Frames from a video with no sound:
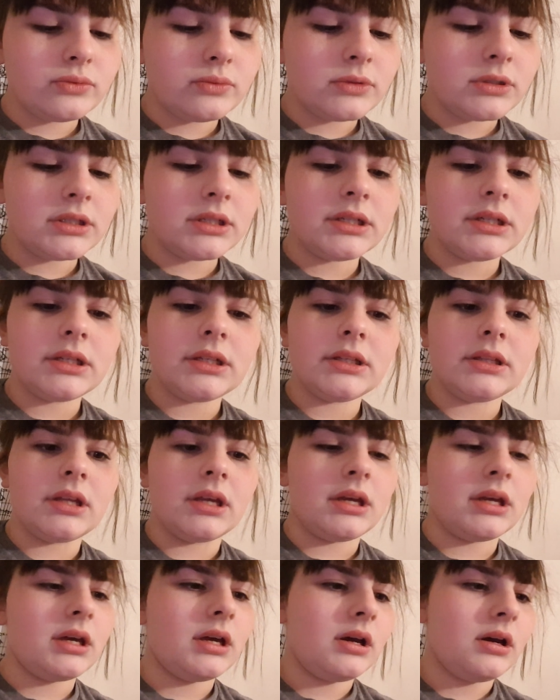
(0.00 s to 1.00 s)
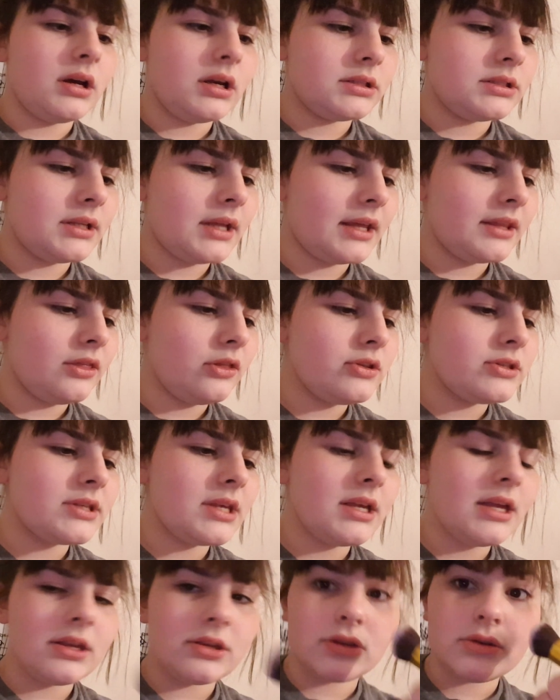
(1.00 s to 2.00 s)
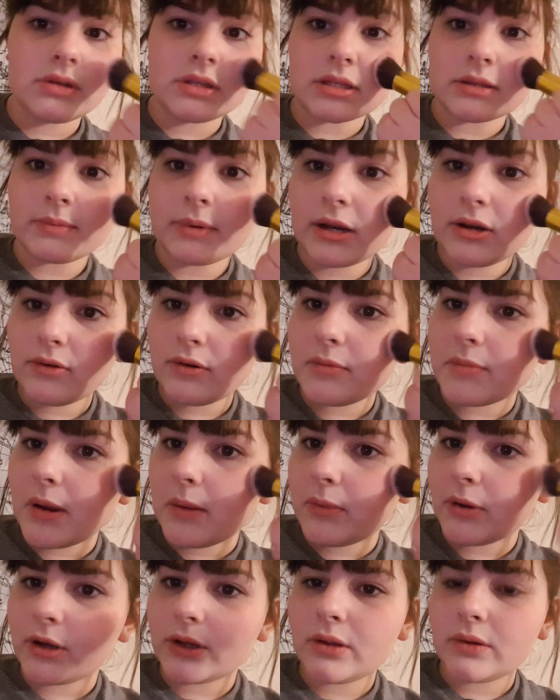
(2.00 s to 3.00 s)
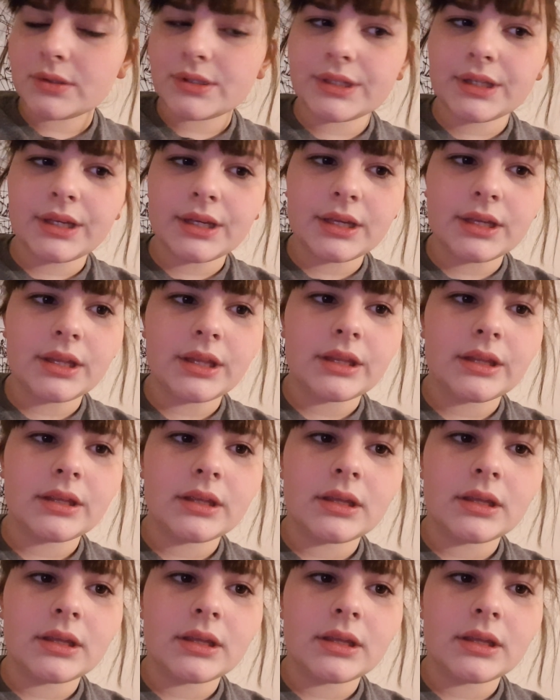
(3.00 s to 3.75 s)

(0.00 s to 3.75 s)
one. I think I use this, but I don't remember using it.